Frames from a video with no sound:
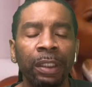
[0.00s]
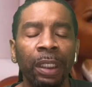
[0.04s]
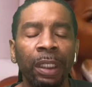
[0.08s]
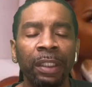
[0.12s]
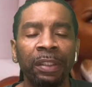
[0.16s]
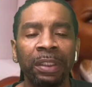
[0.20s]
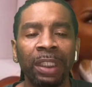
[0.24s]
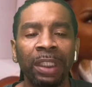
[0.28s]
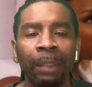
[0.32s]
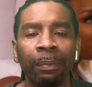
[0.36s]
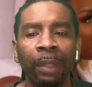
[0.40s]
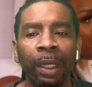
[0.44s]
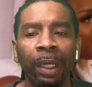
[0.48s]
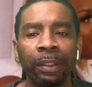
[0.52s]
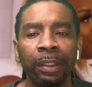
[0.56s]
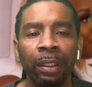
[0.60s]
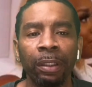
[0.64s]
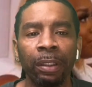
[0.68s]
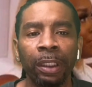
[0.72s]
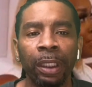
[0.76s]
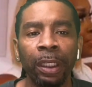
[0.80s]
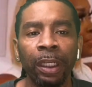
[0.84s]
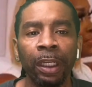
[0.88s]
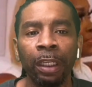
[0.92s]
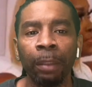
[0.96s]
seem like they're
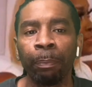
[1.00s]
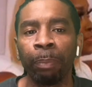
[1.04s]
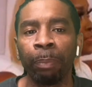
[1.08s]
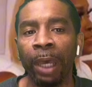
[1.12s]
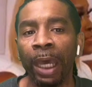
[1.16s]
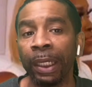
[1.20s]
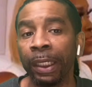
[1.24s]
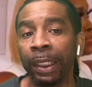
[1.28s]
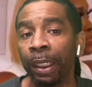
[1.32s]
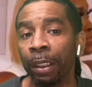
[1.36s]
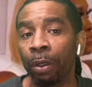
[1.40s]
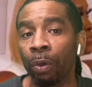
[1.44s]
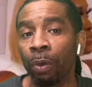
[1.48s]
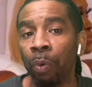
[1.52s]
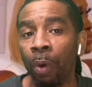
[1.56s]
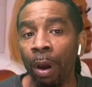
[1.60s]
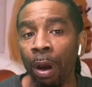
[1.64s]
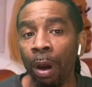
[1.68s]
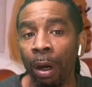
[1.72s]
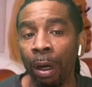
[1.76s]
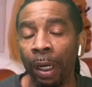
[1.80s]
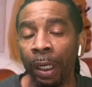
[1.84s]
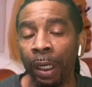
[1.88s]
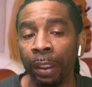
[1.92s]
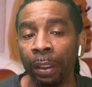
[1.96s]
getting back at
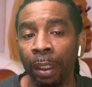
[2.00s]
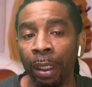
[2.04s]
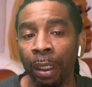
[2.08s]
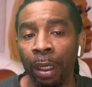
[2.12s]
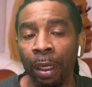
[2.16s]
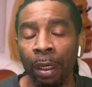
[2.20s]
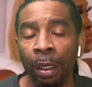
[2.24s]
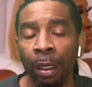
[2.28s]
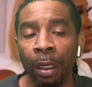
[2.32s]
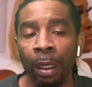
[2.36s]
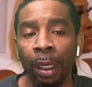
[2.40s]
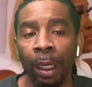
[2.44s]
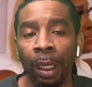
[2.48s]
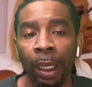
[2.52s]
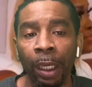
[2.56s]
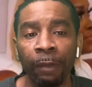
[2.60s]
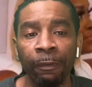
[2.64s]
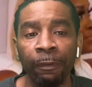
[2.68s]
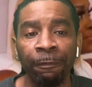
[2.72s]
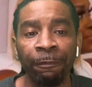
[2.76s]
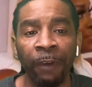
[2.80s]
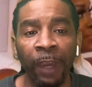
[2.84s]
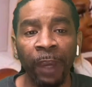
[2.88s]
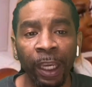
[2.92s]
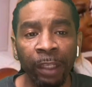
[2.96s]
Quad and
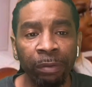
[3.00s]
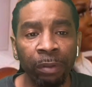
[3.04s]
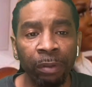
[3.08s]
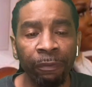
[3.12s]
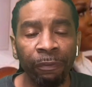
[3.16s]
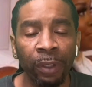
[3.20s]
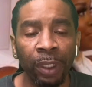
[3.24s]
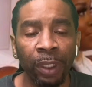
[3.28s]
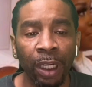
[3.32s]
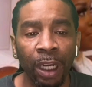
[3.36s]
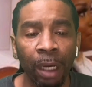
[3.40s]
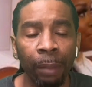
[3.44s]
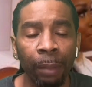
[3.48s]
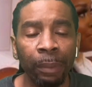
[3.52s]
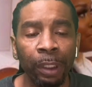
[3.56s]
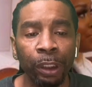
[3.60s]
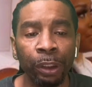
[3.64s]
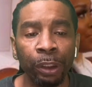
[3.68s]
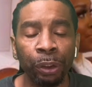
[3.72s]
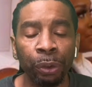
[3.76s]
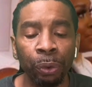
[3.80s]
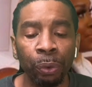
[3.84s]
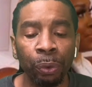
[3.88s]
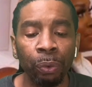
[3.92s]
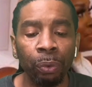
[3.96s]
Phaedra for coming
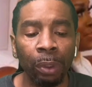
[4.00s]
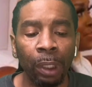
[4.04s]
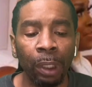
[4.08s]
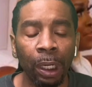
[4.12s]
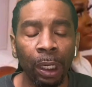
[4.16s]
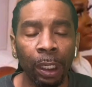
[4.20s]
to